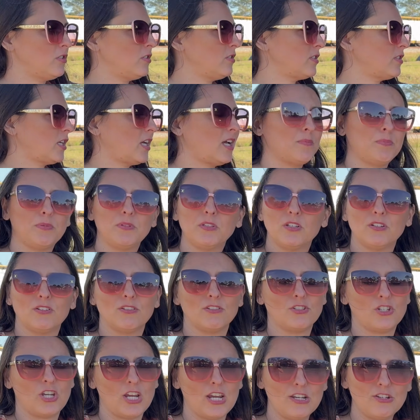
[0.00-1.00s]
There's a couple
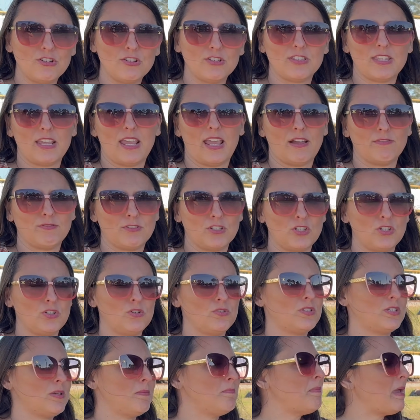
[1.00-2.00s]
little changes they have to
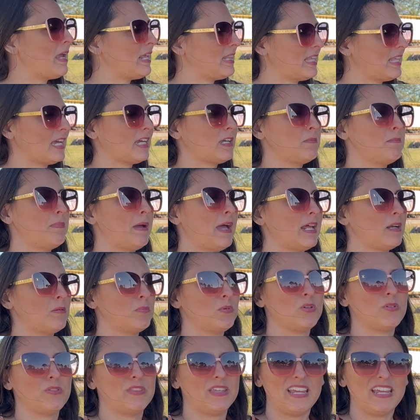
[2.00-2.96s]
do to make that compatible.